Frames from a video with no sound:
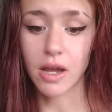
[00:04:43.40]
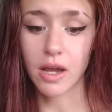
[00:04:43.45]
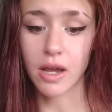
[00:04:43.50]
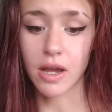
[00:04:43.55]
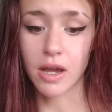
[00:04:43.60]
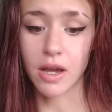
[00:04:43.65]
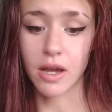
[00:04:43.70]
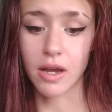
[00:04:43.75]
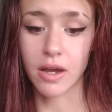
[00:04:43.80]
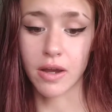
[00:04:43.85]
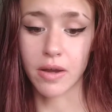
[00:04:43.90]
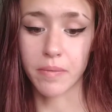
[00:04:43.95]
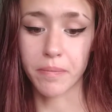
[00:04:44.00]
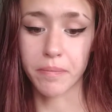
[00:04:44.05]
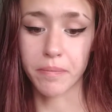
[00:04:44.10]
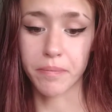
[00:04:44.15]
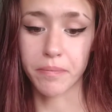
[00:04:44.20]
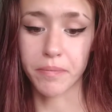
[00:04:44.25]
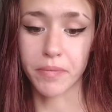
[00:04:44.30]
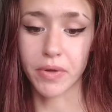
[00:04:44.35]

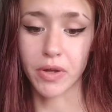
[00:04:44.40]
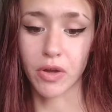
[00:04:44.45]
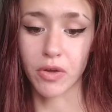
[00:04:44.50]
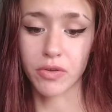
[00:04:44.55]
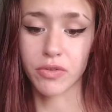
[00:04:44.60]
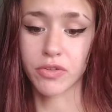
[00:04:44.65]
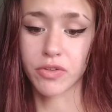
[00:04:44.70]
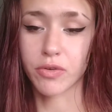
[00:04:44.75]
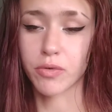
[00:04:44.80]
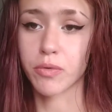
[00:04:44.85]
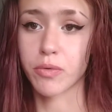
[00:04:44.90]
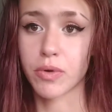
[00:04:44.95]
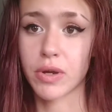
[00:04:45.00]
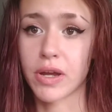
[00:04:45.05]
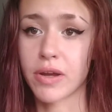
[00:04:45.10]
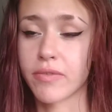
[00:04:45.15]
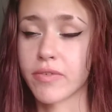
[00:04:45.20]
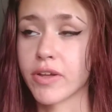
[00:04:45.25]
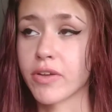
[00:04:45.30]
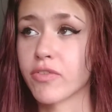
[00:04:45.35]
Also
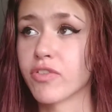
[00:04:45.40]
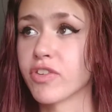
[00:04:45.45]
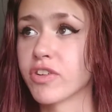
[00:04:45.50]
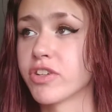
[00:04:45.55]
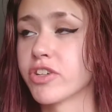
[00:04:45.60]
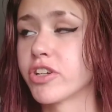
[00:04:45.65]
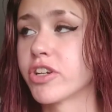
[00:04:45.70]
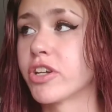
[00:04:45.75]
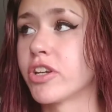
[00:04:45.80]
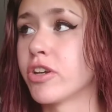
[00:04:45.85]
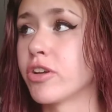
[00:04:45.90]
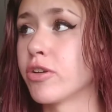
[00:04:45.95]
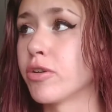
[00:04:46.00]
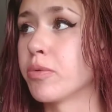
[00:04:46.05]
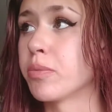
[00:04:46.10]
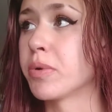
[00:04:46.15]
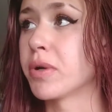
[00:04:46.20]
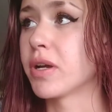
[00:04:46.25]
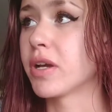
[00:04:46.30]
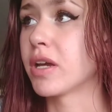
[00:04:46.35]
having a fidget
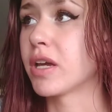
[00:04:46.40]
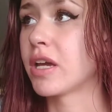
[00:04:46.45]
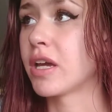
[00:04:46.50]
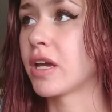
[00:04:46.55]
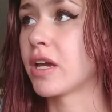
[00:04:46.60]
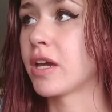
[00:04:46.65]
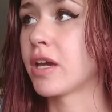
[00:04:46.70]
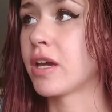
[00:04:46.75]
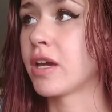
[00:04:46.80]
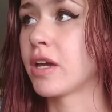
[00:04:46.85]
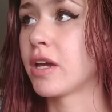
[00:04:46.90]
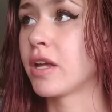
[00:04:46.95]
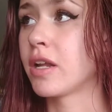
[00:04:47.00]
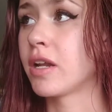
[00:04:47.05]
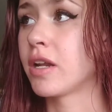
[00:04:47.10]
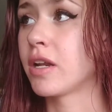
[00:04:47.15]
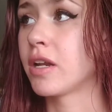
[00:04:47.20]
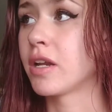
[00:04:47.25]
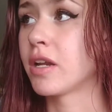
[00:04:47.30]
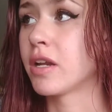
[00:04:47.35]
cube
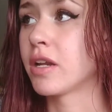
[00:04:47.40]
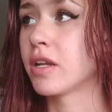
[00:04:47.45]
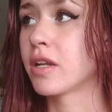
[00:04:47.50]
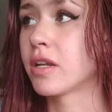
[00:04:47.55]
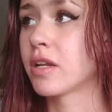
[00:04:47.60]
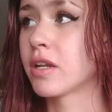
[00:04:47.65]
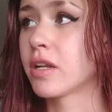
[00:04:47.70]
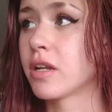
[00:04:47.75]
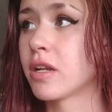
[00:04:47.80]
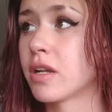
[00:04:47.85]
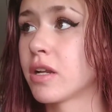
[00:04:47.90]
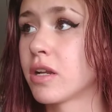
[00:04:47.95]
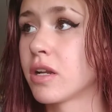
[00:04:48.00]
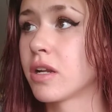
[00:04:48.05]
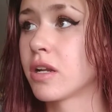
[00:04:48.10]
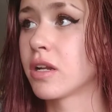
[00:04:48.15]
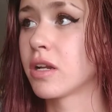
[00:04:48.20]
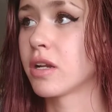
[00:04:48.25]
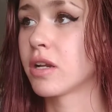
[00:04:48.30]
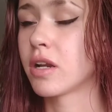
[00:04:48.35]
and
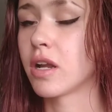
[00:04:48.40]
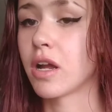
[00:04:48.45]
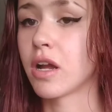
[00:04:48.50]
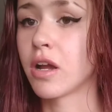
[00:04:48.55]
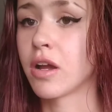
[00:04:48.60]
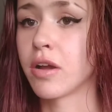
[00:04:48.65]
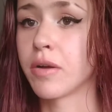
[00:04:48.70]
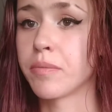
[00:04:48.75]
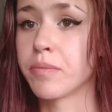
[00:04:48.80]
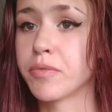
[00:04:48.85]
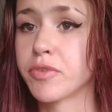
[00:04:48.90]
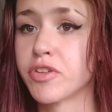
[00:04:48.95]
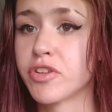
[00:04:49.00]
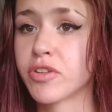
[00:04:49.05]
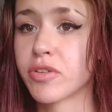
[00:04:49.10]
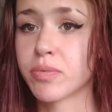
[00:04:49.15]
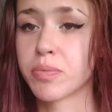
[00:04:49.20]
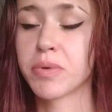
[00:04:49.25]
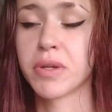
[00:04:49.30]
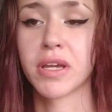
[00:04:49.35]

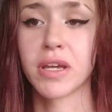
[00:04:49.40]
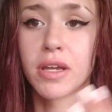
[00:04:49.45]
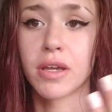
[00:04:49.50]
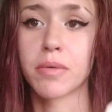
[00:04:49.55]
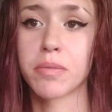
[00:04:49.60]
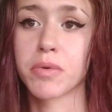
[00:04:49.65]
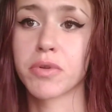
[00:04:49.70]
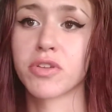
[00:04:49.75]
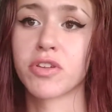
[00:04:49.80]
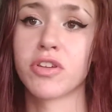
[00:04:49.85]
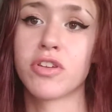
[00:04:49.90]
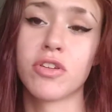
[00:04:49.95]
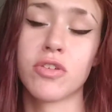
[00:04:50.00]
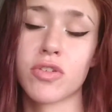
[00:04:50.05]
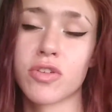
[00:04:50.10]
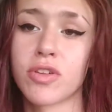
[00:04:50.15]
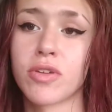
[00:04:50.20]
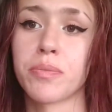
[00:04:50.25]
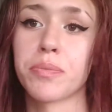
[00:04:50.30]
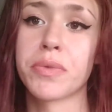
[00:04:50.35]
just being able to do
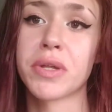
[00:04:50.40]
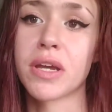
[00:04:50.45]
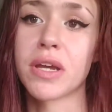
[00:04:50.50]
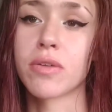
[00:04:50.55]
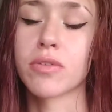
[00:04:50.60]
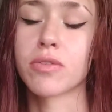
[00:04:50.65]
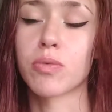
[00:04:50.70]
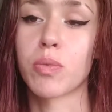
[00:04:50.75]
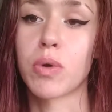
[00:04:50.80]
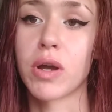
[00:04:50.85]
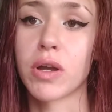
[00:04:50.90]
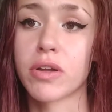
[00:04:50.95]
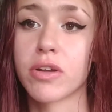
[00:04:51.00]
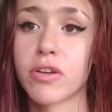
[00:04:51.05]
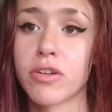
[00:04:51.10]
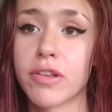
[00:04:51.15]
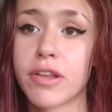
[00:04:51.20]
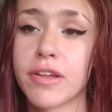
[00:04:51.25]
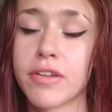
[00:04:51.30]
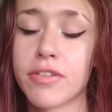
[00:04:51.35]
something else while
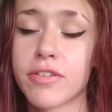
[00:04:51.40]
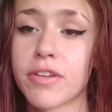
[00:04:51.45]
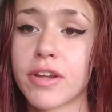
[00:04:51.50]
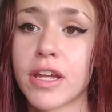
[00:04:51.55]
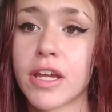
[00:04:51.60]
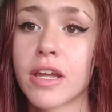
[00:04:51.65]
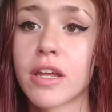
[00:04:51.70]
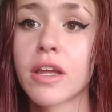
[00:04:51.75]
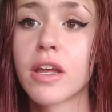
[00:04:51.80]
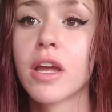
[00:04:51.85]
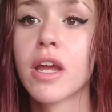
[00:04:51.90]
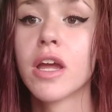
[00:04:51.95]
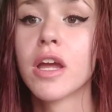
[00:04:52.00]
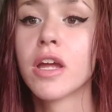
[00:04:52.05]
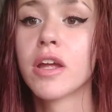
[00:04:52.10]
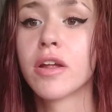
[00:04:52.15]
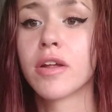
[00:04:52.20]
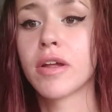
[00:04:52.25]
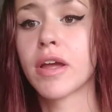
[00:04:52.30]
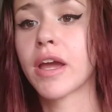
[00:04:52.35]
you're listening
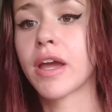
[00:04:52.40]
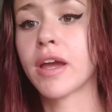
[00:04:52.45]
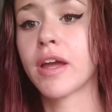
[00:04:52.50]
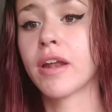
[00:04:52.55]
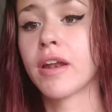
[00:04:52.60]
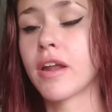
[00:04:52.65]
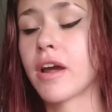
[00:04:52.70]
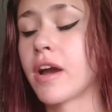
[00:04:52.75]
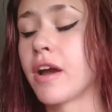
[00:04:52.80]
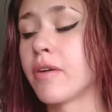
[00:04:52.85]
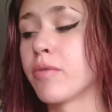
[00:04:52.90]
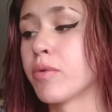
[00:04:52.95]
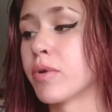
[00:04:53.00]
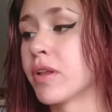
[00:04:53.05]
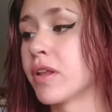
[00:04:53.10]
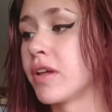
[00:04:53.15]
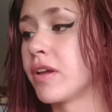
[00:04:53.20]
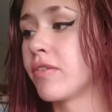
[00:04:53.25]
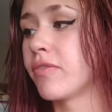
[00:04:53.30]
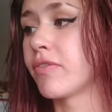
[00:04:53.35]
And I
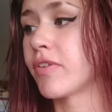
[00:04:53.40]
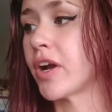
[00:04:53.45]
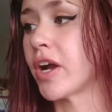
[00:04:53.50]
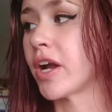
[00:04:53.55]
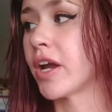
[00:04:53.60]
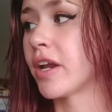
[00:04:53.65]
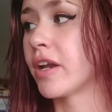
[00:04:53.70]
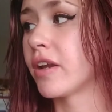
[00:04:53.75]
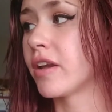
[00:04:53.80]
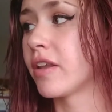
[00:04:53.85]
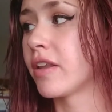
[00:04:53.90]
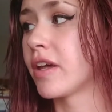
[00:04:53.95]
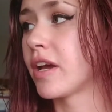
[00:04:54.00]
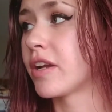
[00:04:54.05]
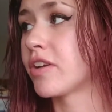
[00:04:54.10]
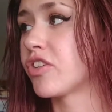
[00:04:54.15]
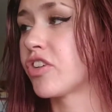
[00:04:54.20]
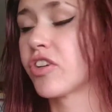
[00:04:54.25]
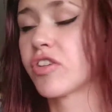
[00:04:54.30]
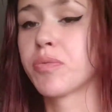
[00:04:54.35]
really find
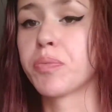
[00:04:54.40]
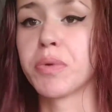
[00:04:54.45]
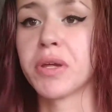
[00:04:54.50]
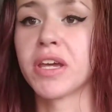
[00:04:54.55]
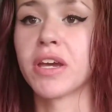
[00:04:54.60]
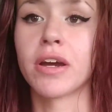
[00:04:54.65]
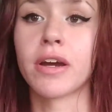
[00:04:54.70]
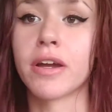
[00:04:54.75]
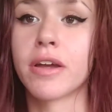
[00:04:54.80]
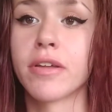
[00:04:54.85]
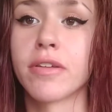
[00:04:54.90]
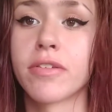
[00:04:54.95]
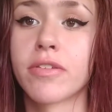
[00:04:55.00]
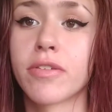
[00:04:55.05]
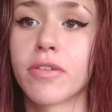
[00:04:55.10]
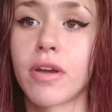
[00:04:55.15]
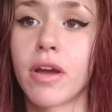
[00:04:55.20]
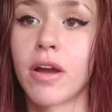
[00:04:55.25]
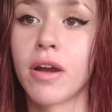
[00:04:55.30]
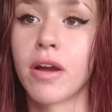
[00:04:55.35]
that just because